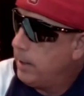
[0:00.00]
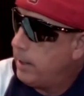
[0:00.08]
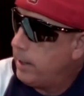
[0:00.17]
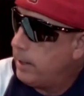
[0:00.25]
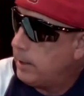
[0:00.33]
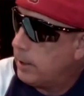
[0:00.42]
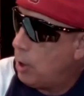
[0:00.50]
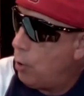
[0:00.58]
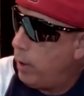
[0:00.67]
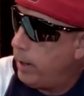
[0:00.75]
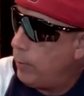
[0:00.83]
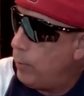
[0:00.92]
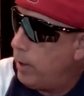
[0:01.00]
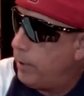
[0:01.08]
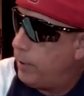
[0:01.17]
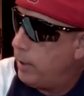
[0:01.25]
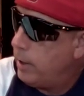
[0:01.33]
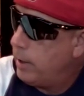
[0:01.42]
is going
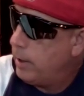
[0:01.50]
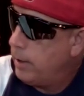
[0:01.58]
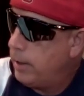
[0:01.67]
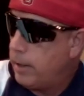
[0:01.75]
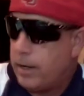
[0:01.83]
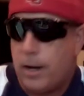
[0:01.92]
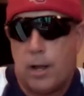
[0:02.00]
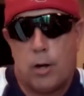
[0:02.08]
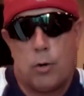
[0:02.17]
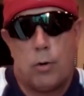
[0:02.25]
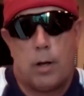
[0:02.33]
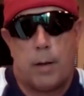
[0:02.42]
with, you know,